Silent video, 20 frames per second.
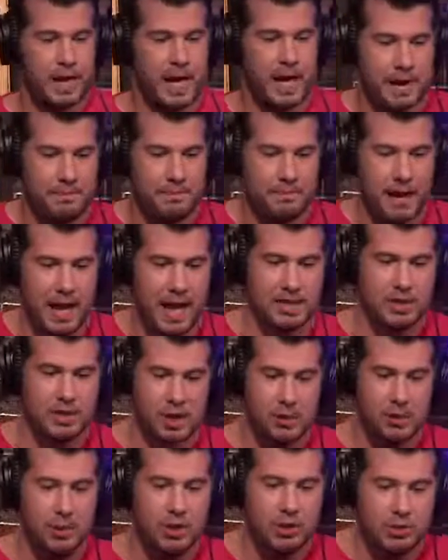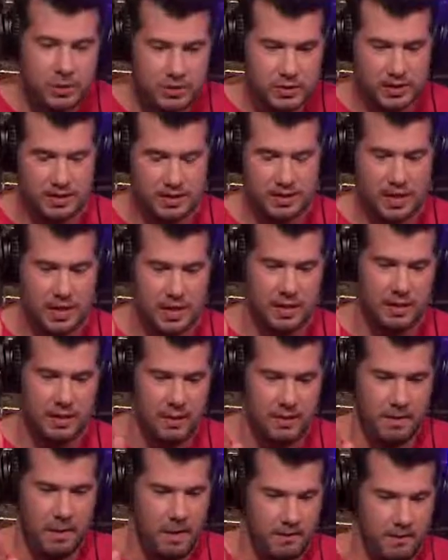as someone who is
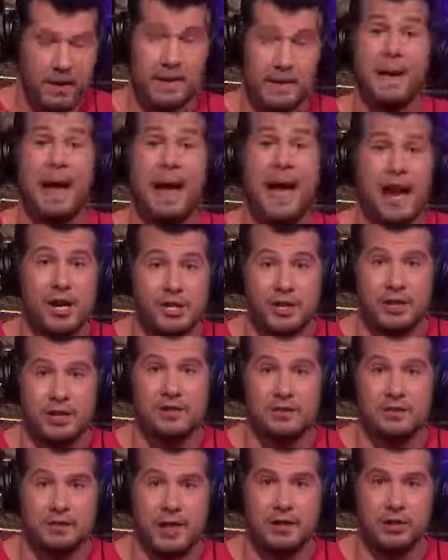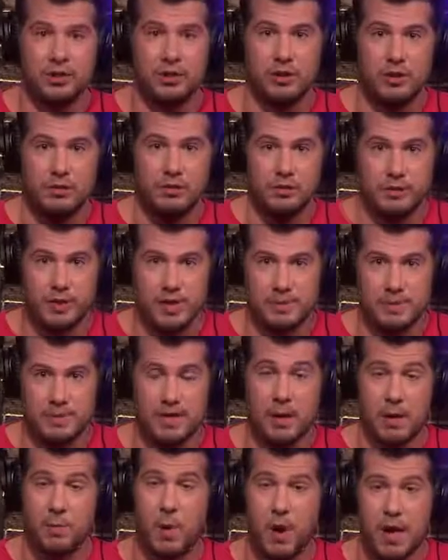a very passionate defender of free
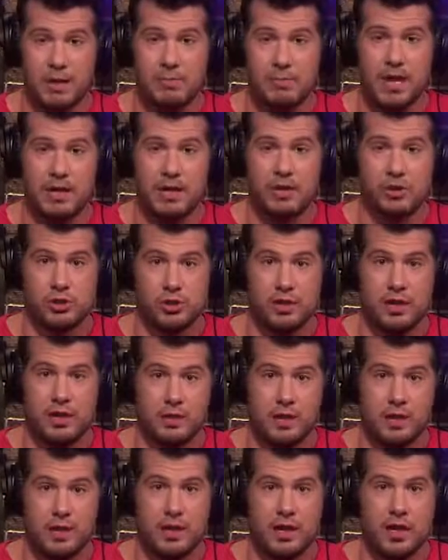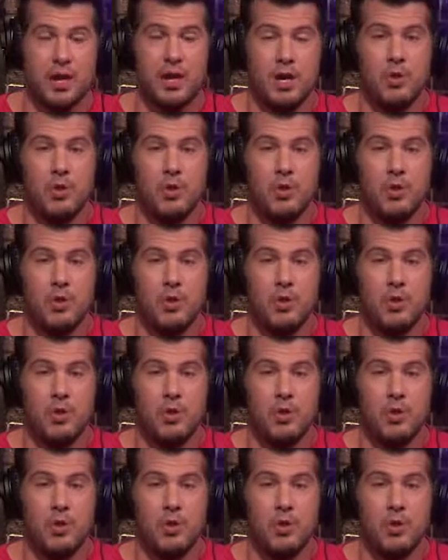speech, I want to make sure that we